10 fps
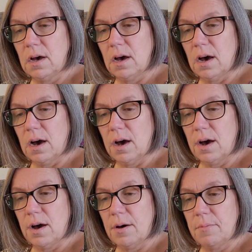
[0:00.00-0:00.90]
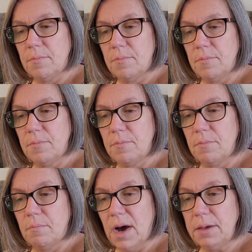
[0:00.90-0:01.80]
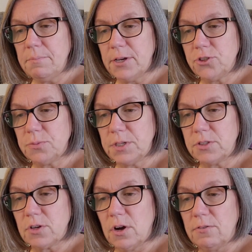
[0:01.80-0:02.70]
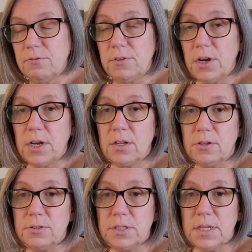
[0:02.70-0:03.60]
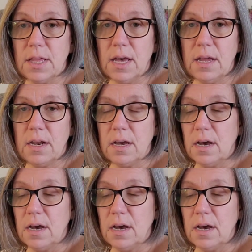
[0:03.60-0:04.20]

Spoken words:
My measurements are very close to that.